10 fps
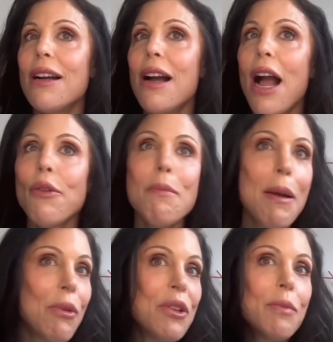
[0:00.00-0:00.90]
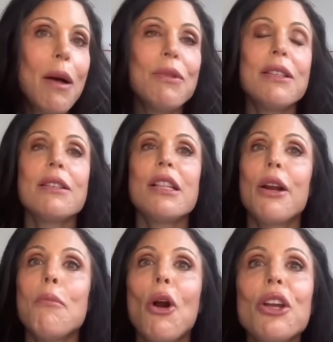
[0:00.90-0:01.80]
I remember this publicist,
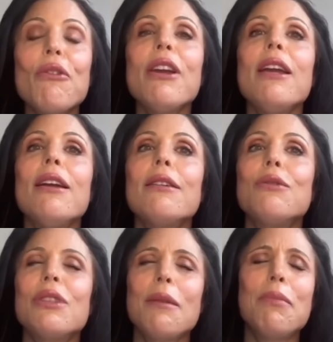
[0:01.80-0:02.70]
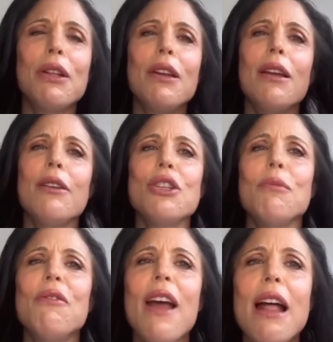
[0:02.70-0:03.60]
Claire Mercury, who was like
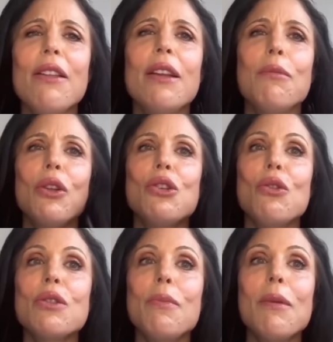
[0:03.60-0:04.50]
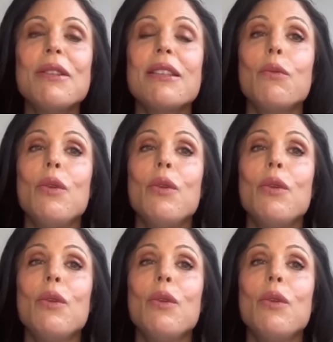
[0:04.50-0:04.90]
Jimmy Fallon and Billy Joel's publicist,